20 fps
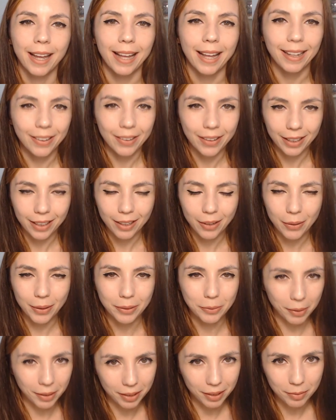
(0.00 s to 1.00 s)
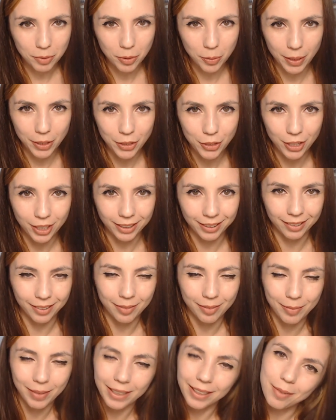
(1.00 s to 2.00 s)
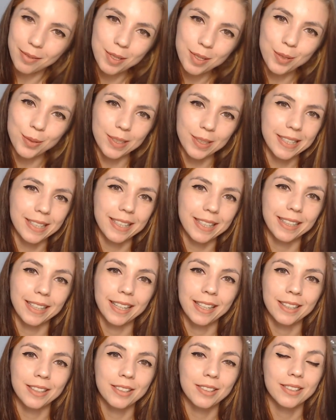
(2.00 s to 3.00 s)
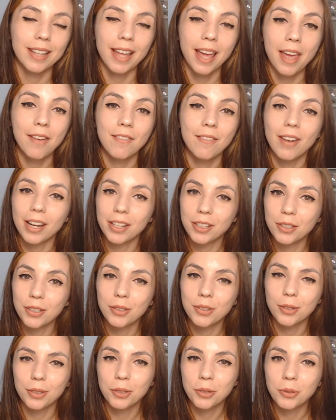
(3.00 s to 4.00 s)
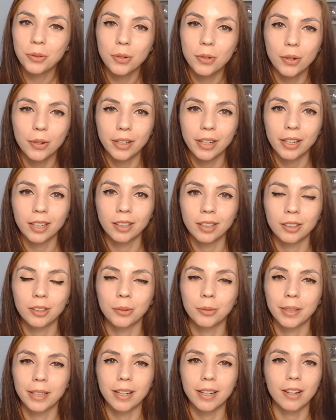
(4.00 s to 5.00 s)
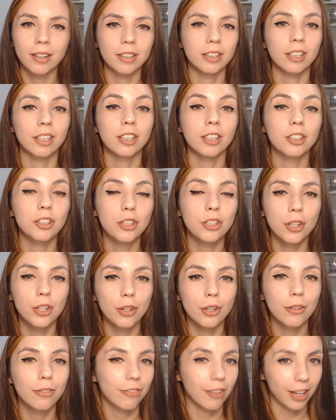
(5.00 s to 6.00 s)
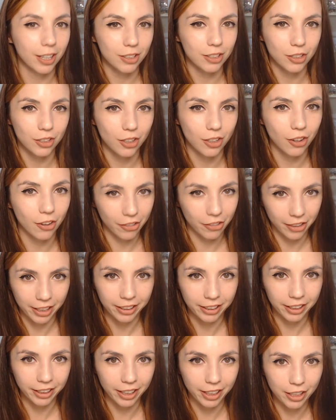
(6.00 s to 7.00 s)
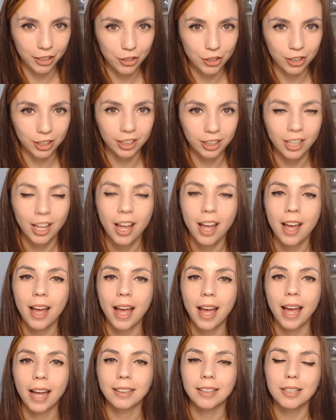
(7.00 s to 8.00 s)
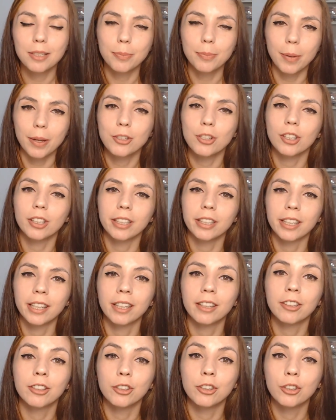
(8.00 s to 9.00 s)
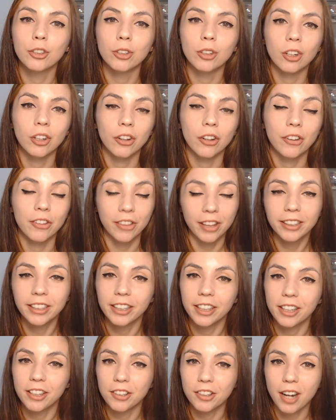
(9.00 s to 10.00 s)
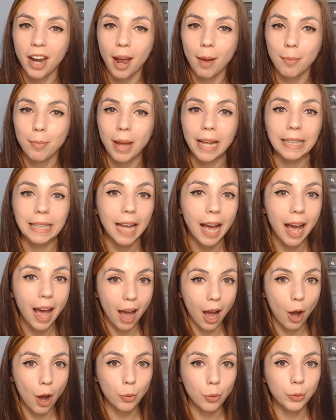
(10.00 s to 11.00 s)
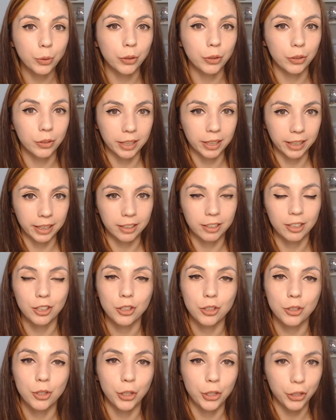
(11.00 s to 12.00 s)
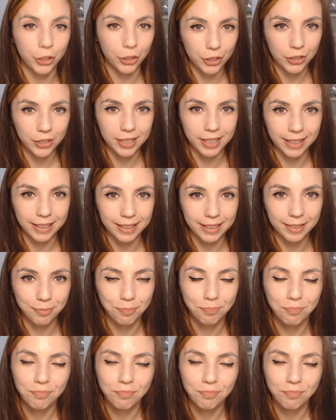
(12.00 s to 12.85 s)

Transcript: Hello, hello and welcome to my channel. My name is Christina and today I invite you to a tutorial regarding two-factor authentication and especially the Google Authenticator app and how you need to use it.